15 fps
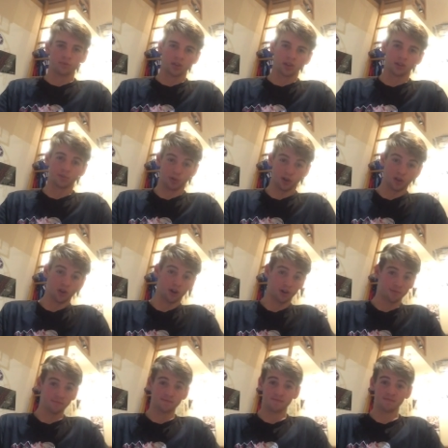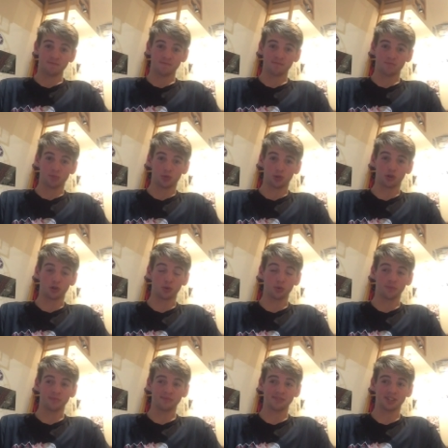It's pretty hard to
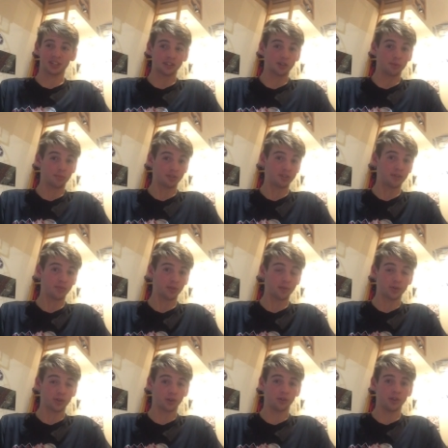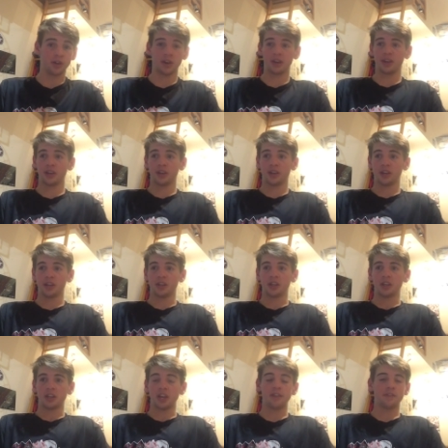shoot 60% from the field,
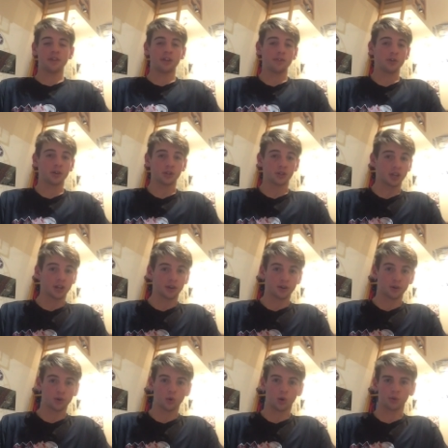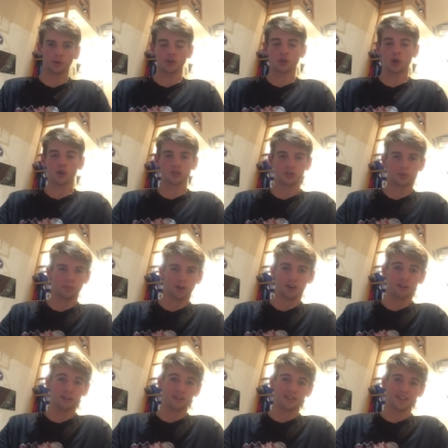even if you're a center who only dunks the
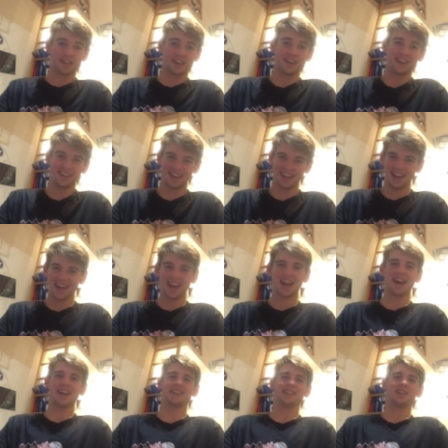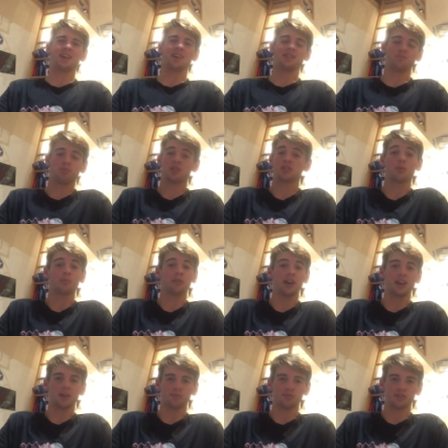ball and puts up
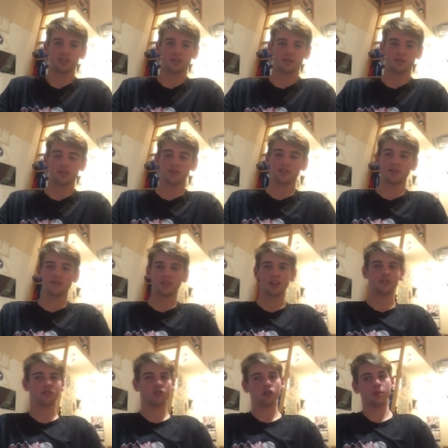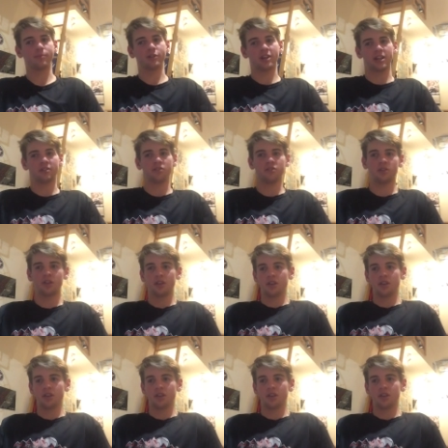layups. Doesn't even take jump shots.